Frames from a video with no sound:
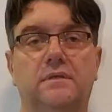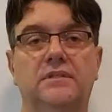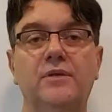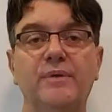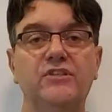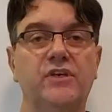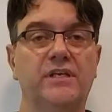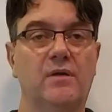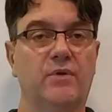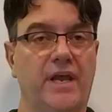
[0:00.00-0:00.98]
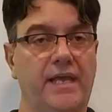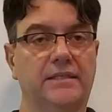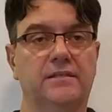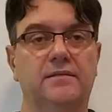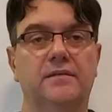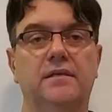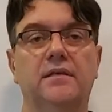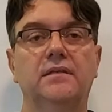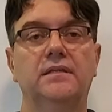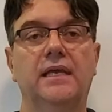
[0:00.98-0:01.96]
Tip and trick number 8.
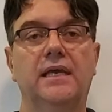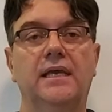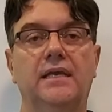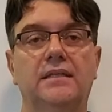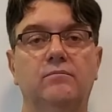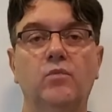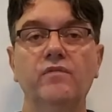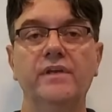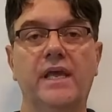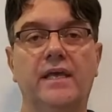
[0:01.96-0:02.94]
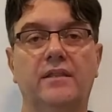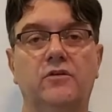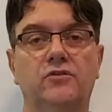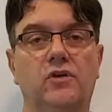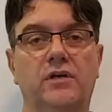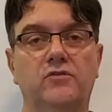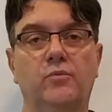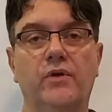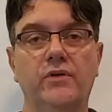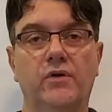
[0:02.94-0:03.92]
The Moving Head Controller
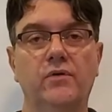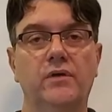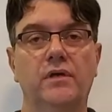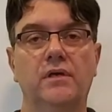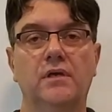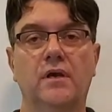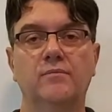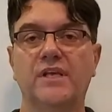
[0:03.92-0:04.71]
2.0 comes